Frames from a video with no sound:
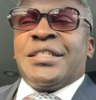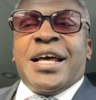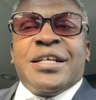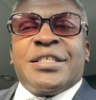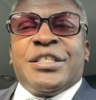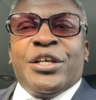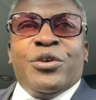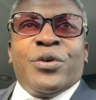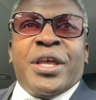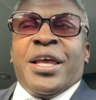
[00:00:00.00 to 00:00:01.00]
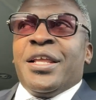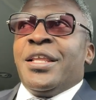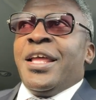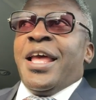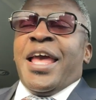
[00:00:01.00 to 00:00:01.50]
I'll see you again.
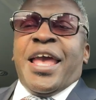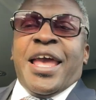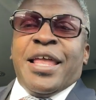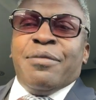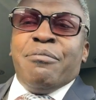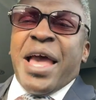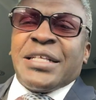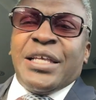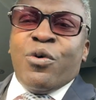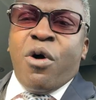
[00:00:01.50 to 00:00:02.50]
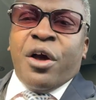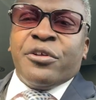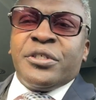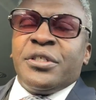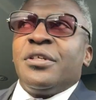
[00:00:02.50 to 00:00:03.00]
And Maxine Waters,